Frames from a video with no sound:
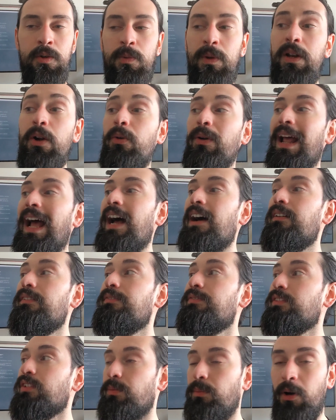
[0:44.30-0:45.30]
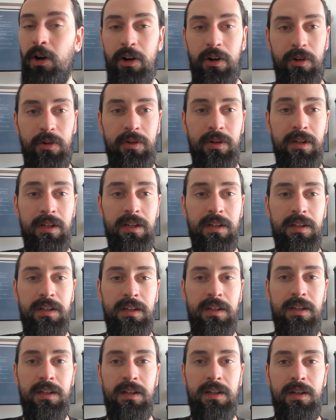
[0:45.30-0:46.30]
We don't have tomorrow,
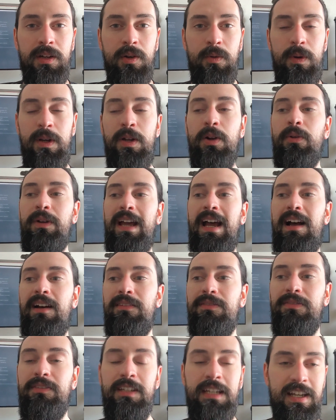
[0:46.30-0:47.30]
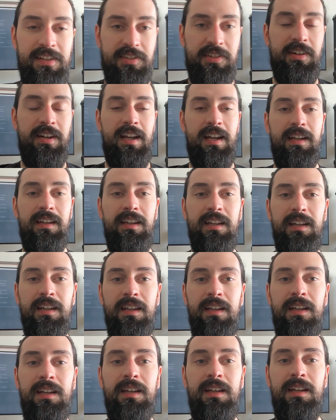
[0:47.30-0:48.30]
we don't have yesterday,
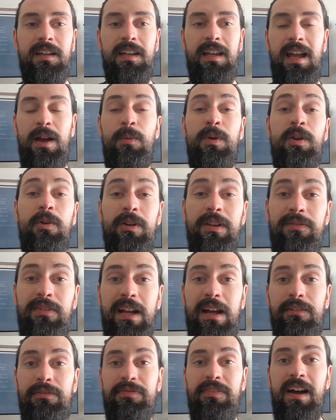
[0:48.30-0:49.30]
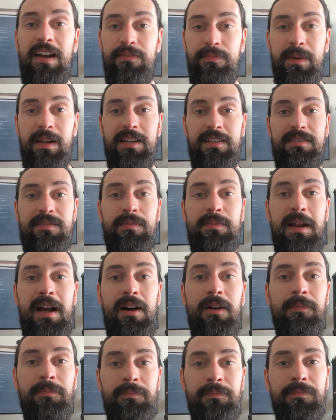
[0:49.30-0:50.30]
and we don't even have five minutes from
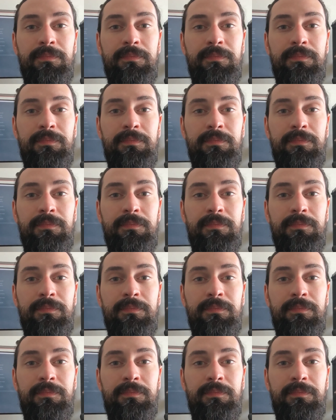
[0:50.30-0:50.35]
now.